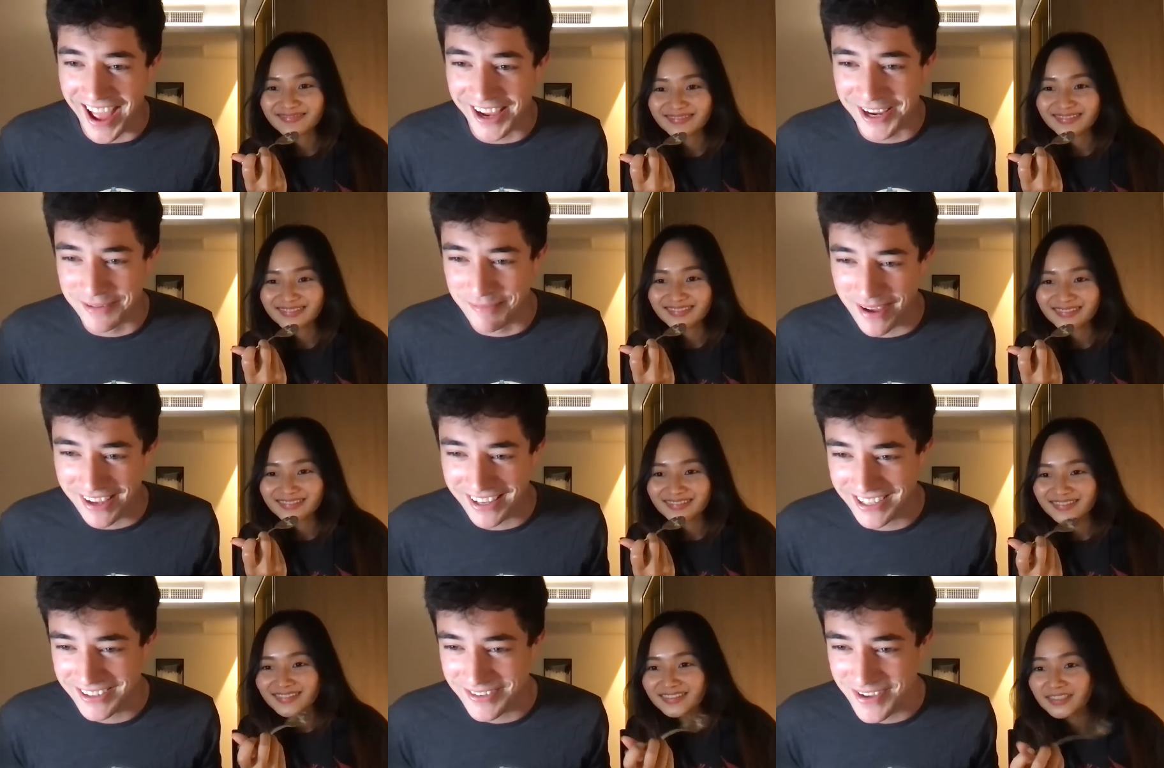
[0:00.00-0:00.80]
Speaker 1: egg and
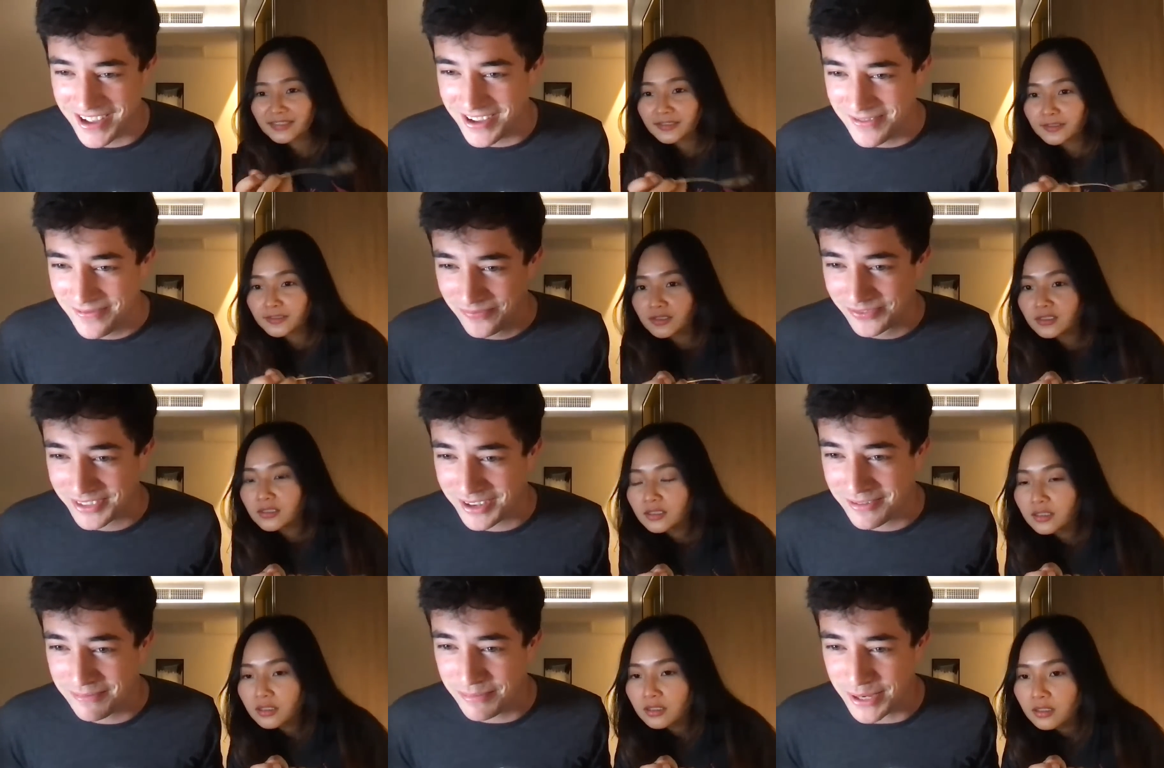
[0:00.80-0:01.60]
bacon
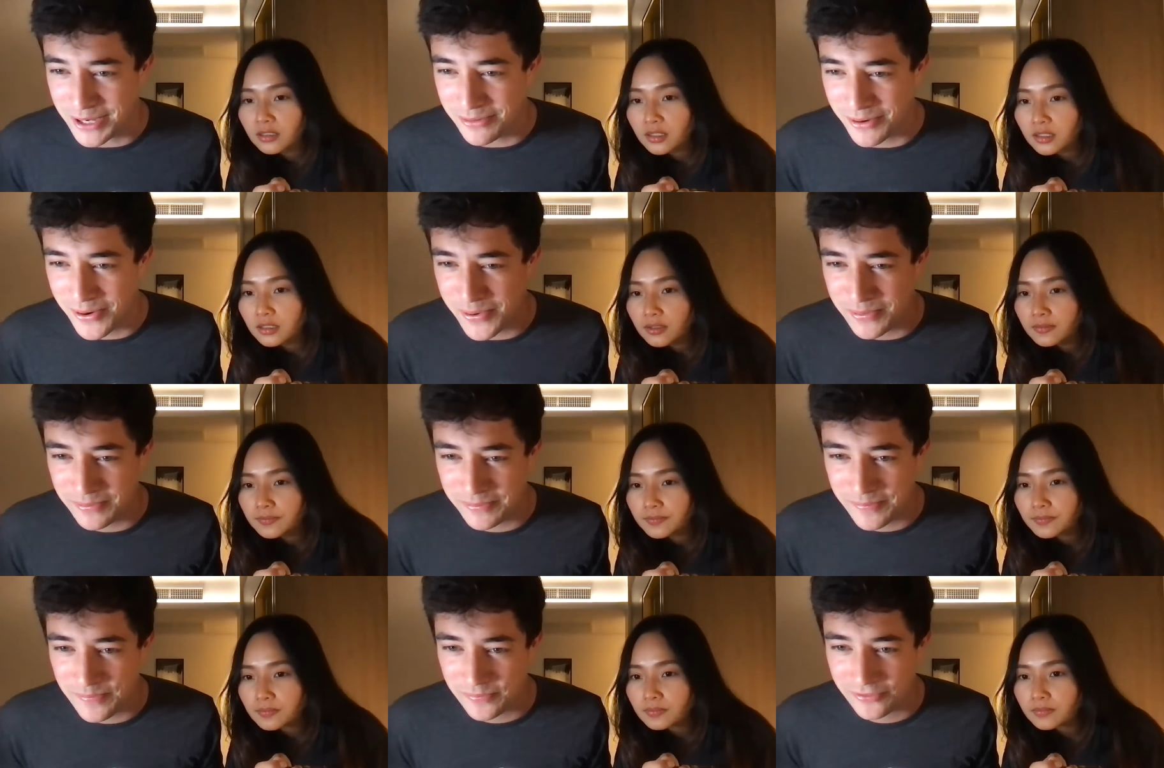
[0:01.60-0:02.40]
beetroot,
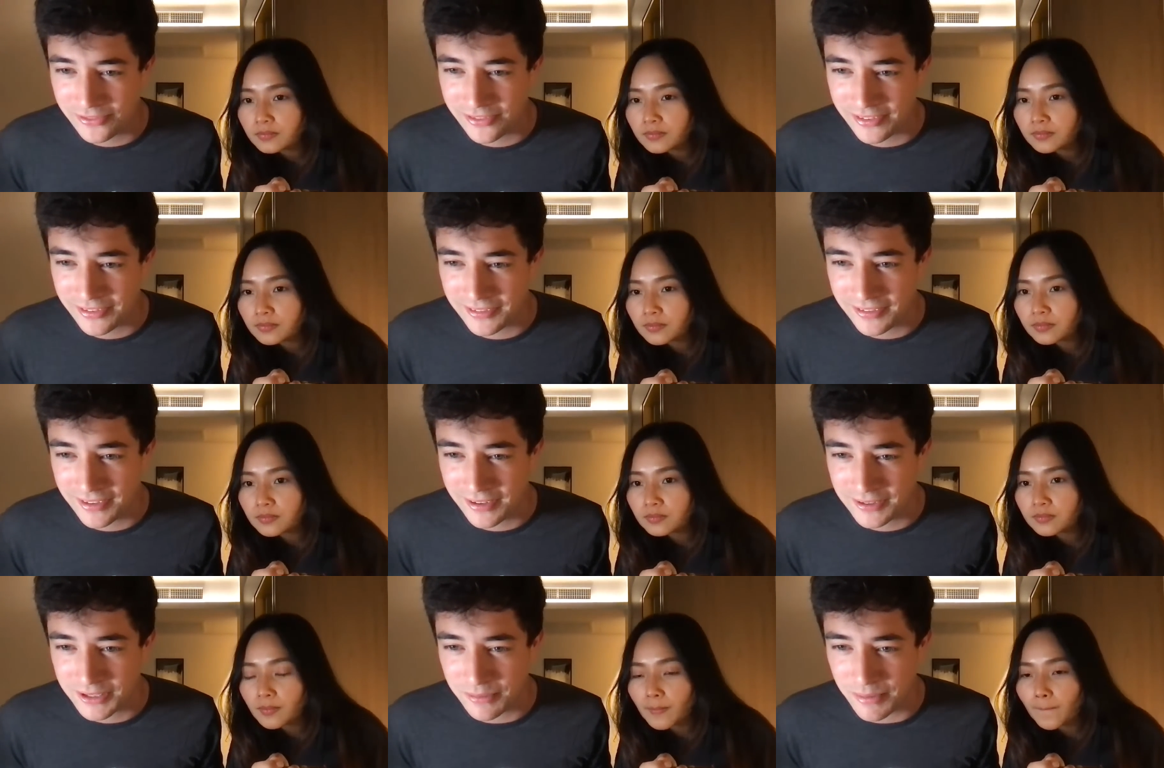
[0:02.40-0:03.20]

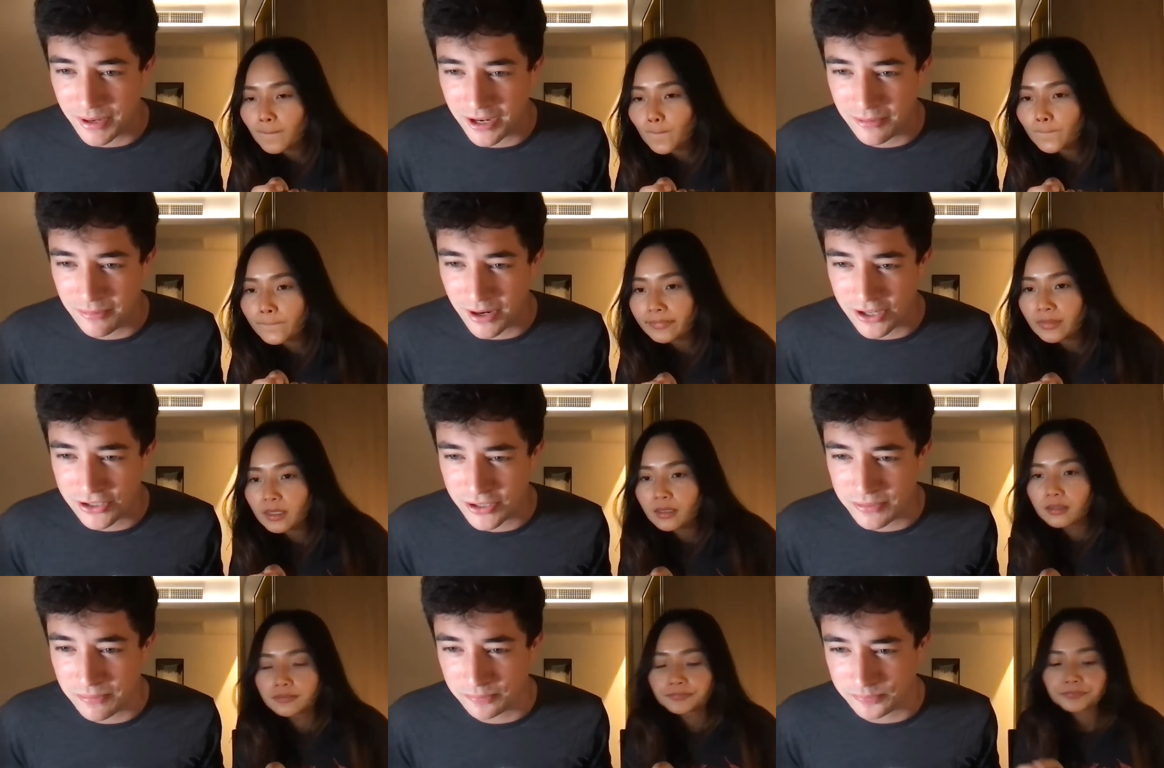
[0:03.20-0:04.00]
tomato
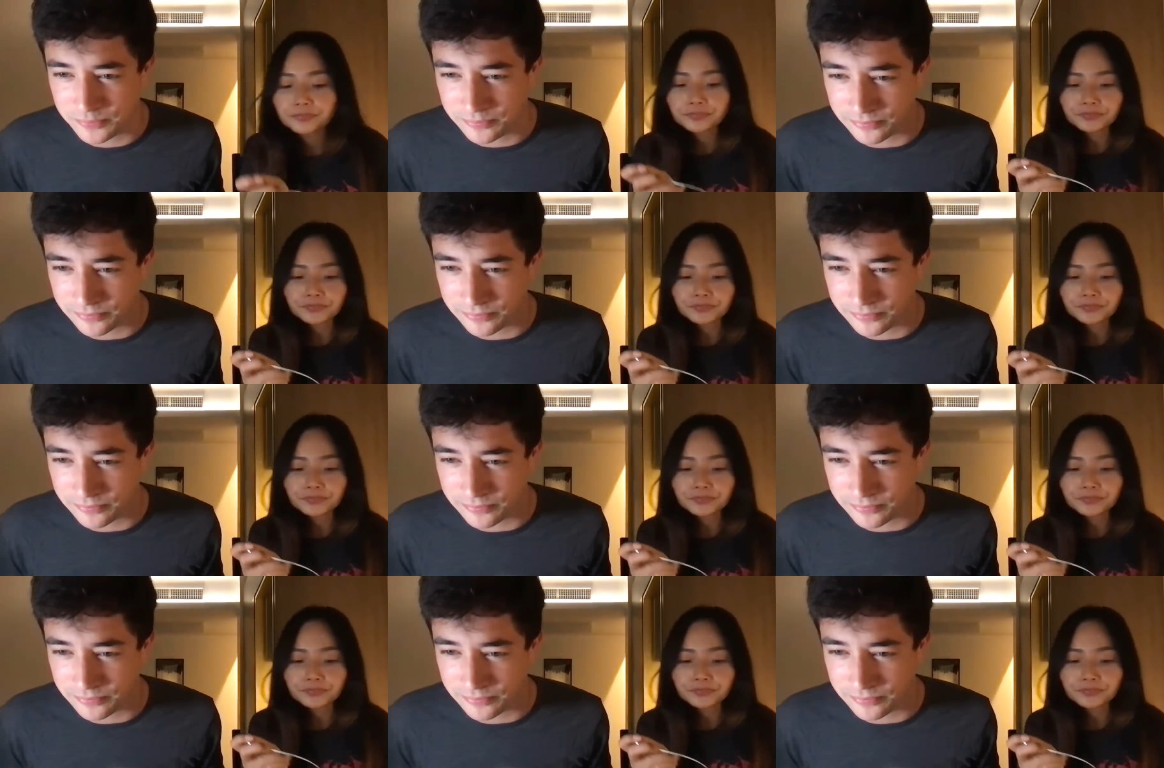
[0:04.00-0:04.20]
mushroom.